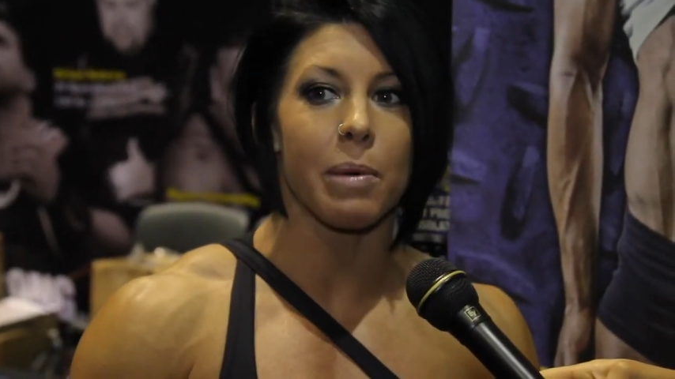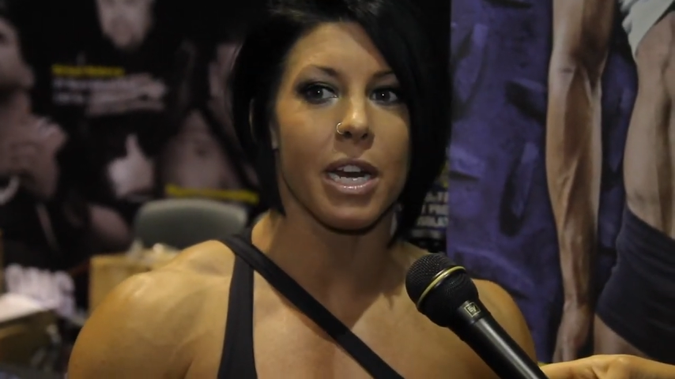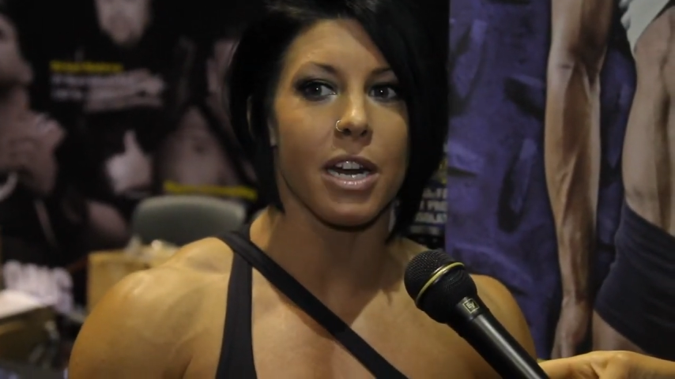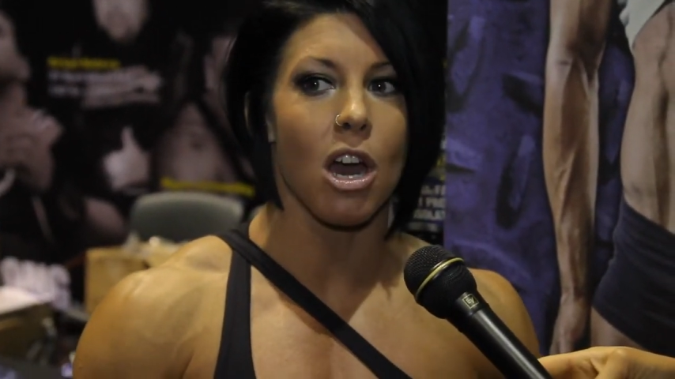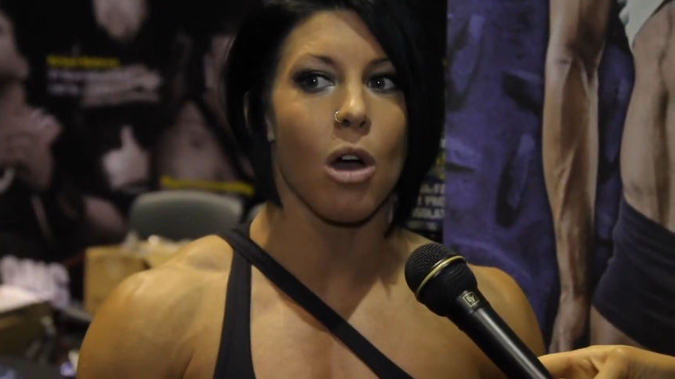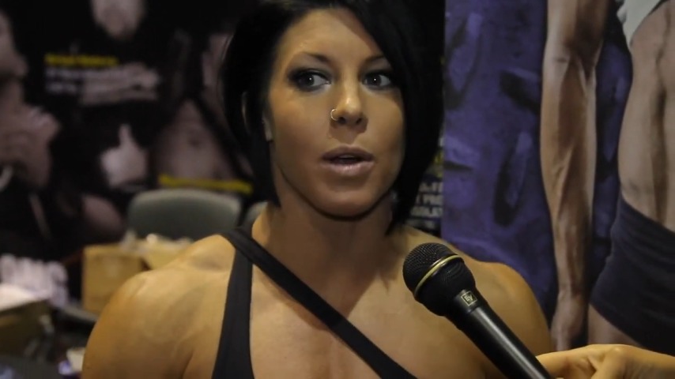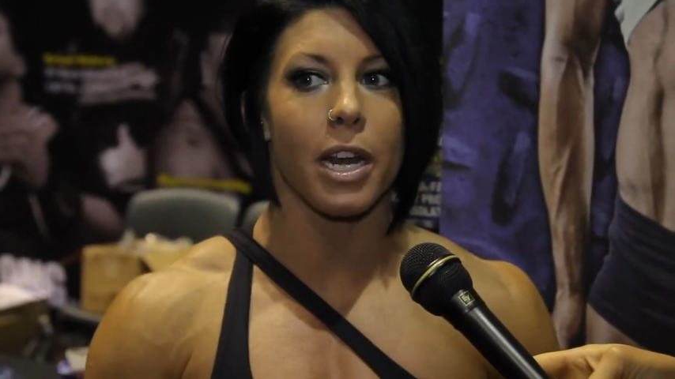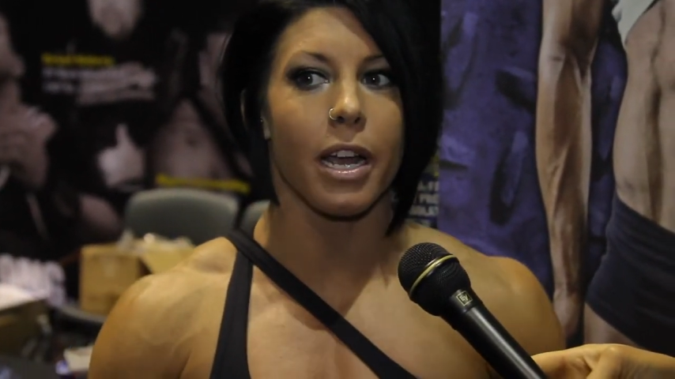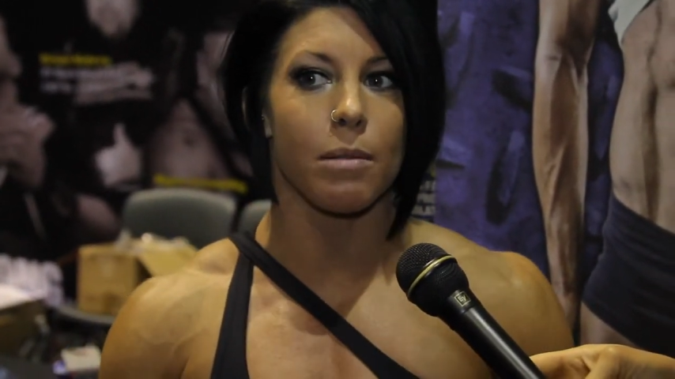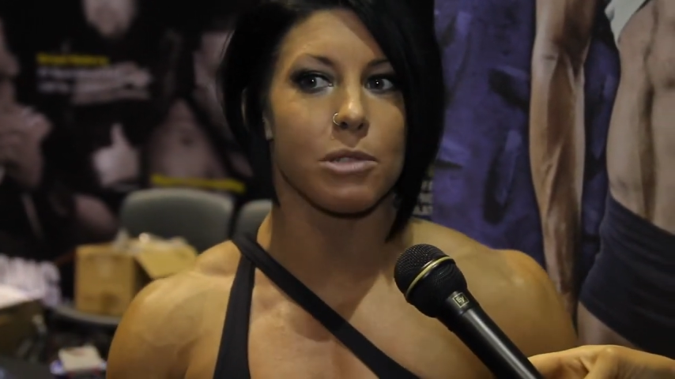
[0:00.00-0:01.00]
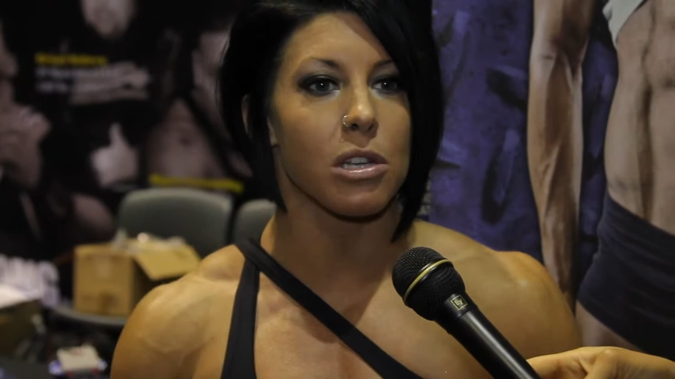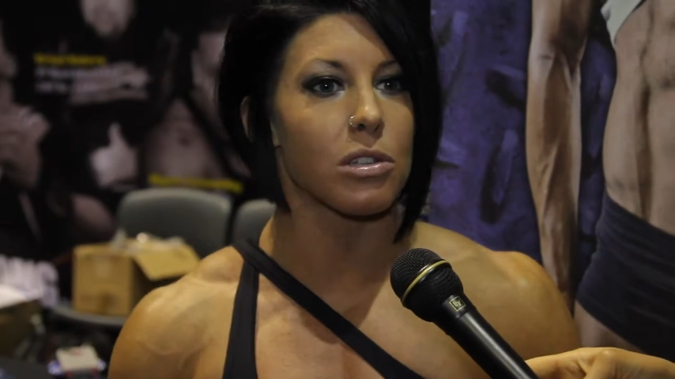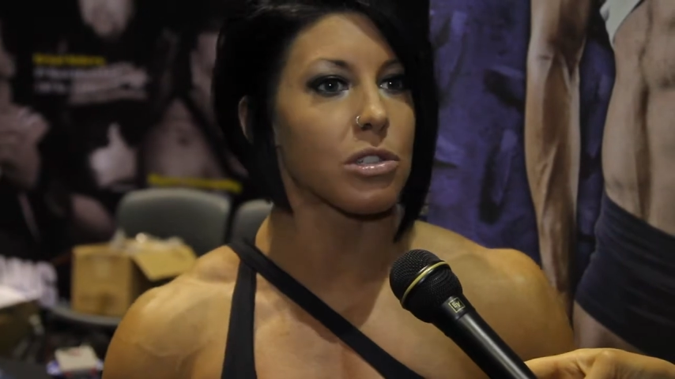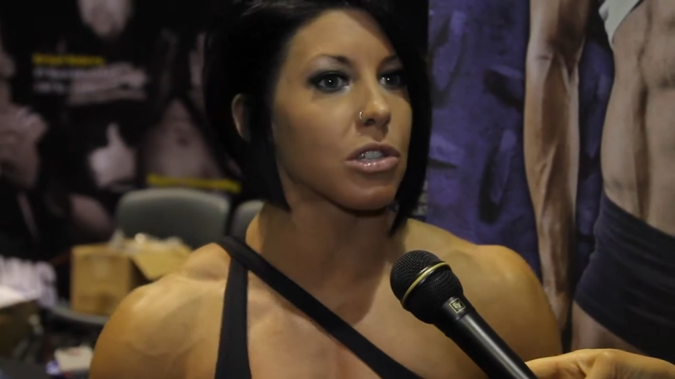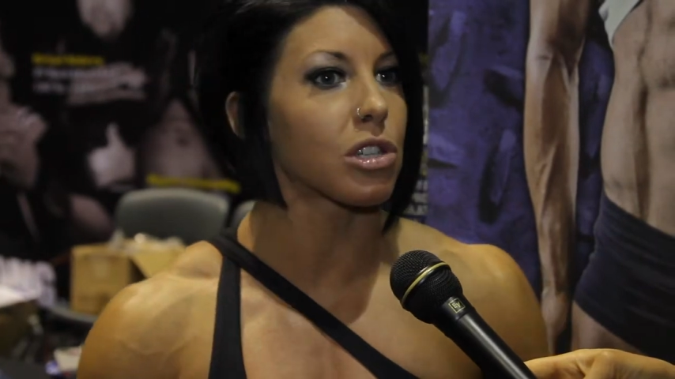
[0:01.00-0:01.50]
But I know when it comes
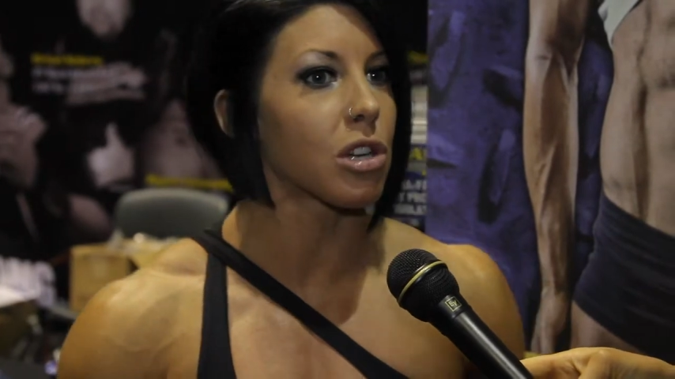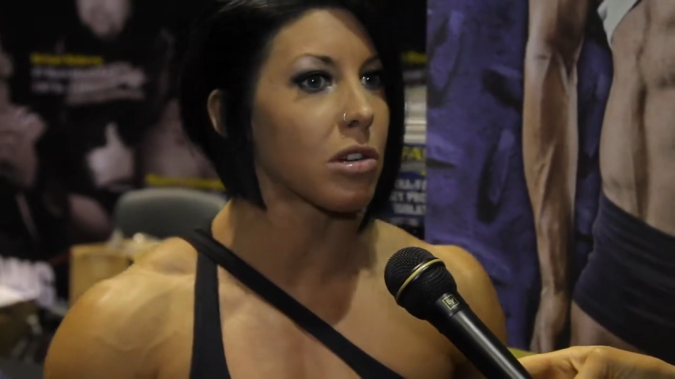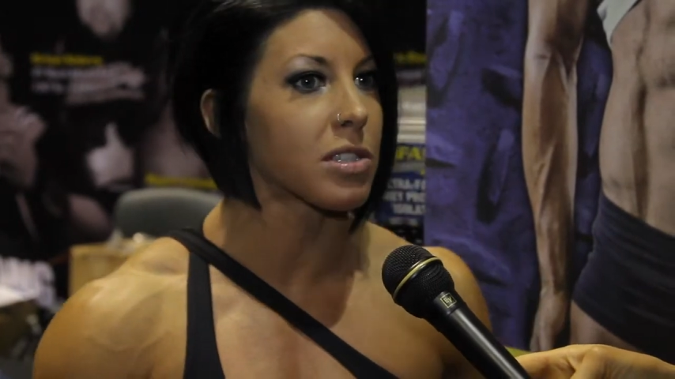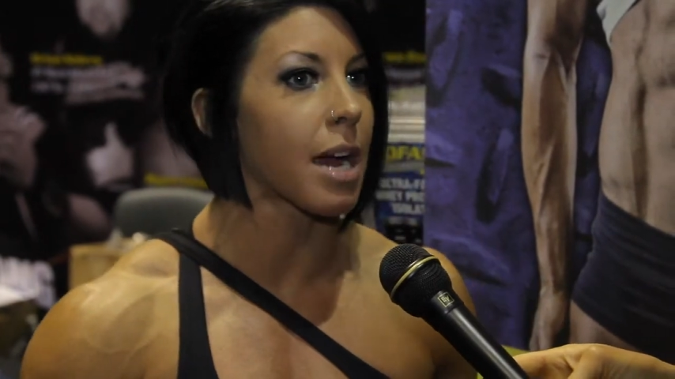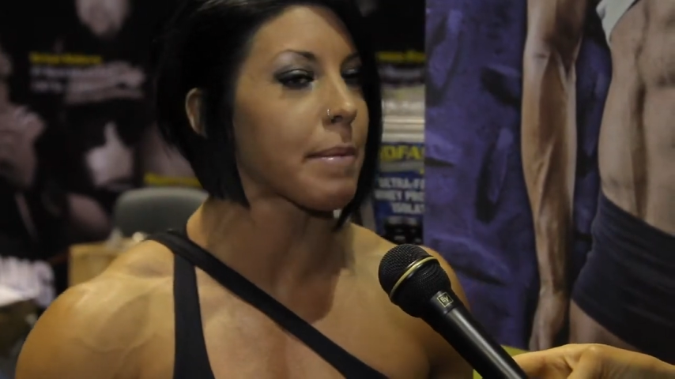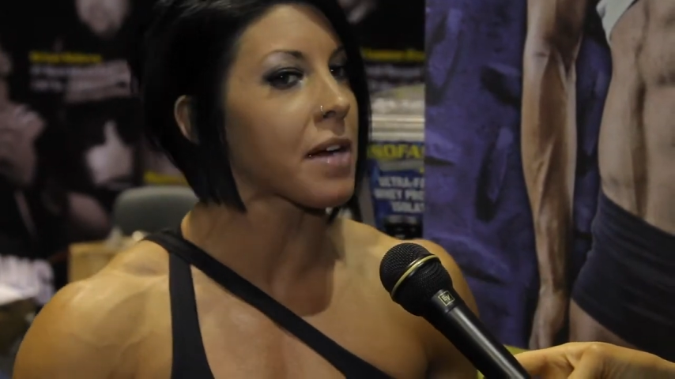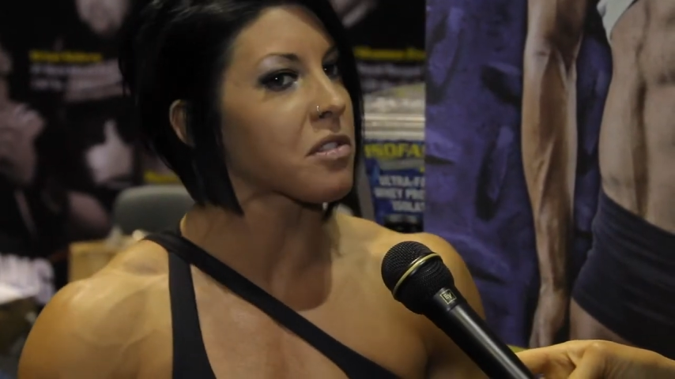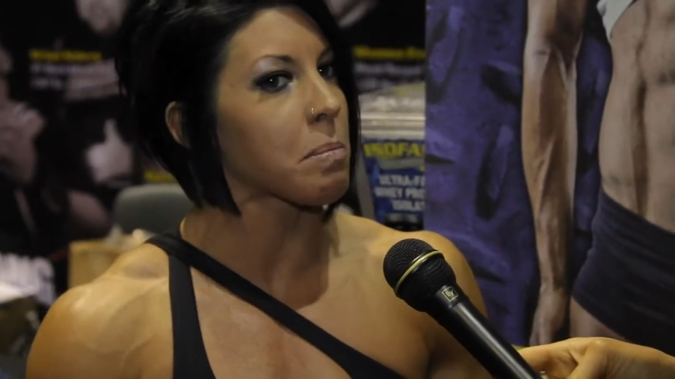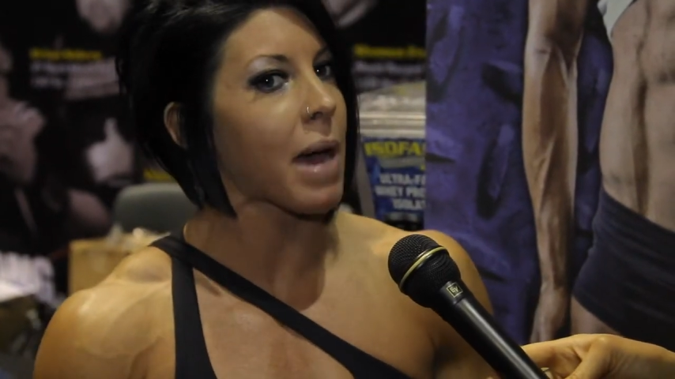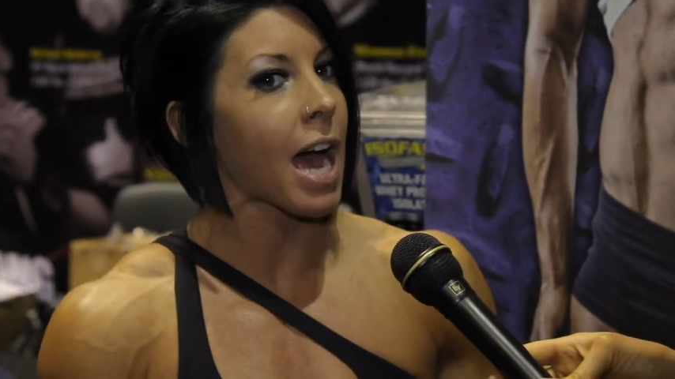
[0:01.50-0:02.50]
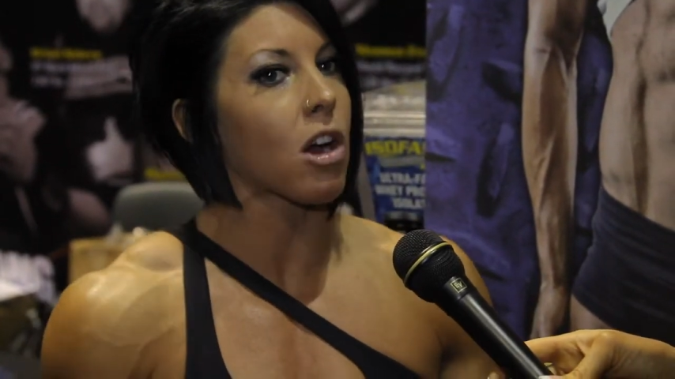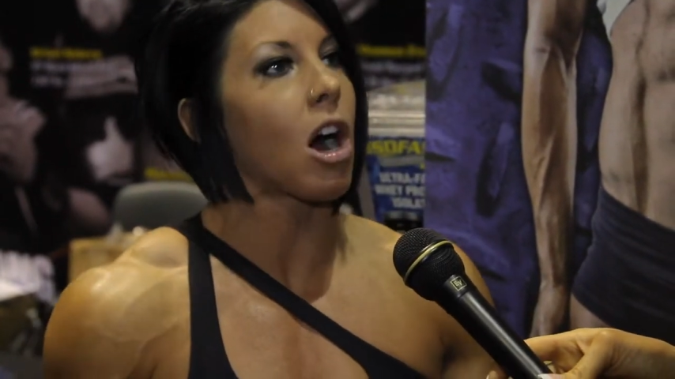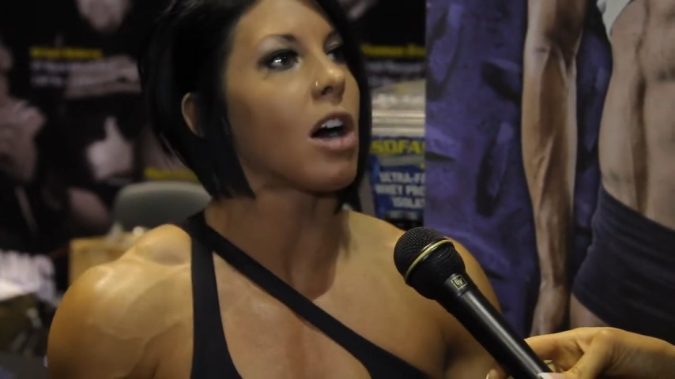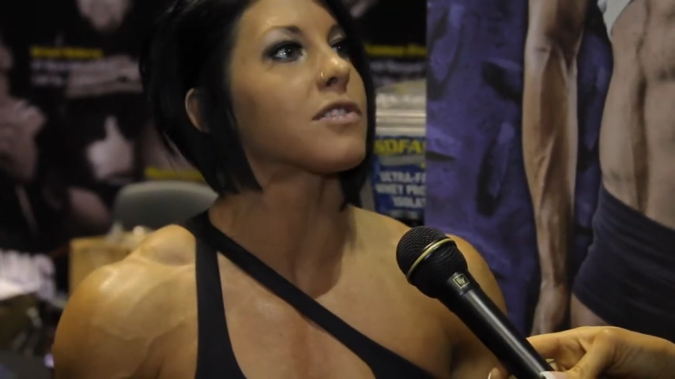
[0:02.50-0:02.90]
closer to showtime, I have to back off